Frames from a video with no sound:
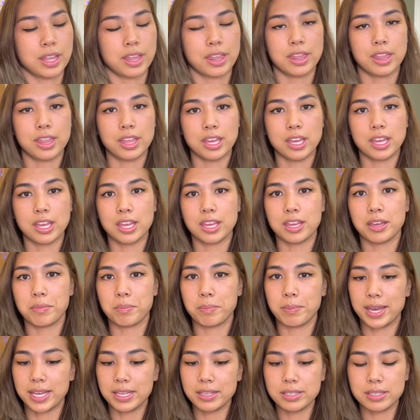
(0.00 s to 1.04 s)
the
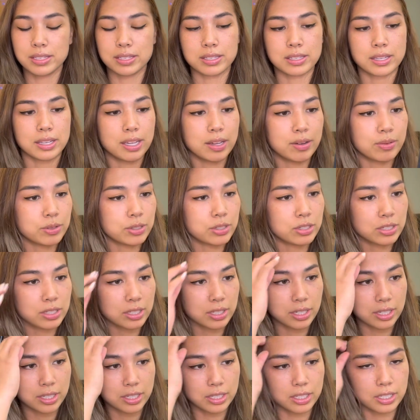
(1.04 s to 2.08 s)
mess, and we're just
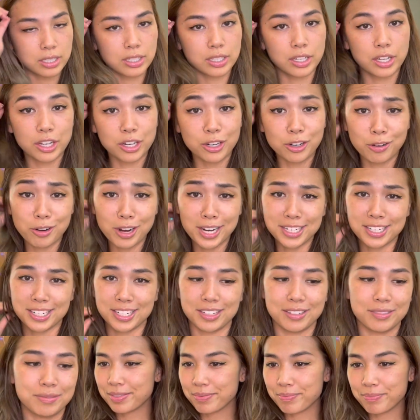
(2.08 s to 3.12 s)
gonna correct it.
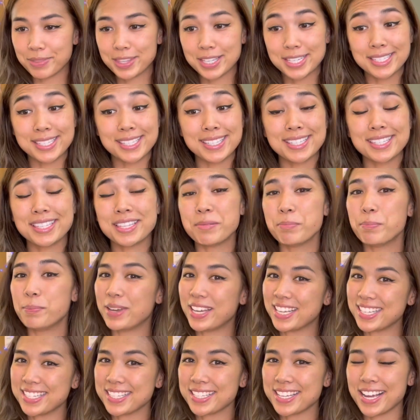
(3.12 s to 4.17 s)
This is the
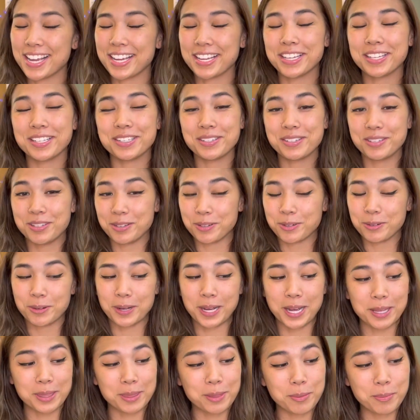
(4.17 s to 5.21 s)
best I can do
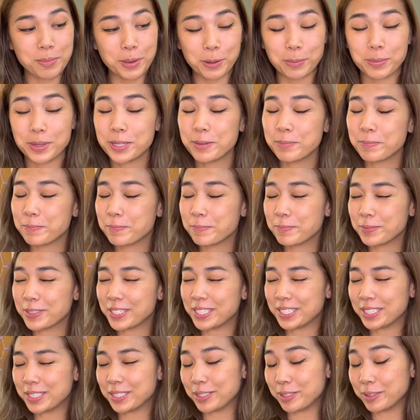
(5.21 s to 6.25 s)
at the moment.
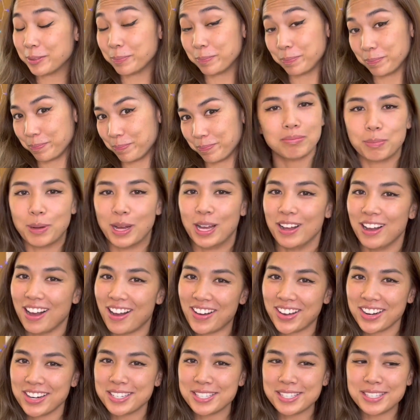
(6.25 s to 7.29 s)
But
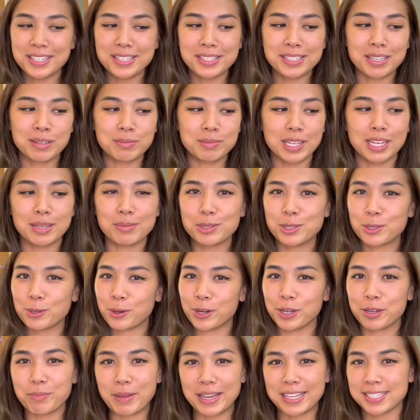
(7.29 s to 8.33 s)
honestly, sometimes
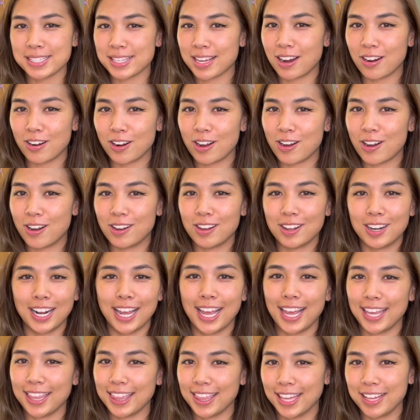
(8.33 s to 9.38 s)
throwing mascara on
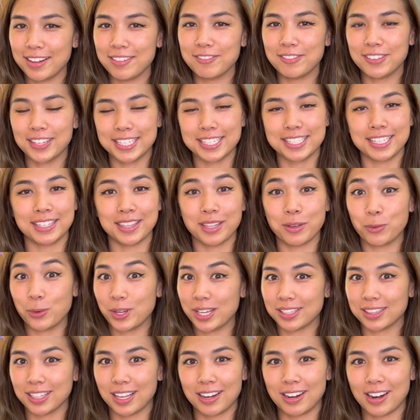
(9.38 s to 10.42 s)
and then fixing the wing
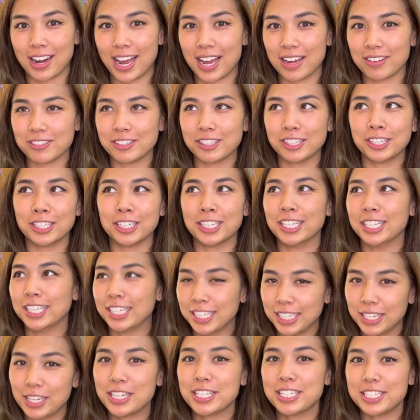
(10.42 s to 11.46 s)
liner after
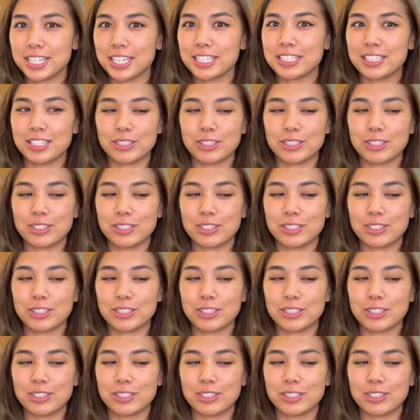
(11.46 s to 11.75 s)
does the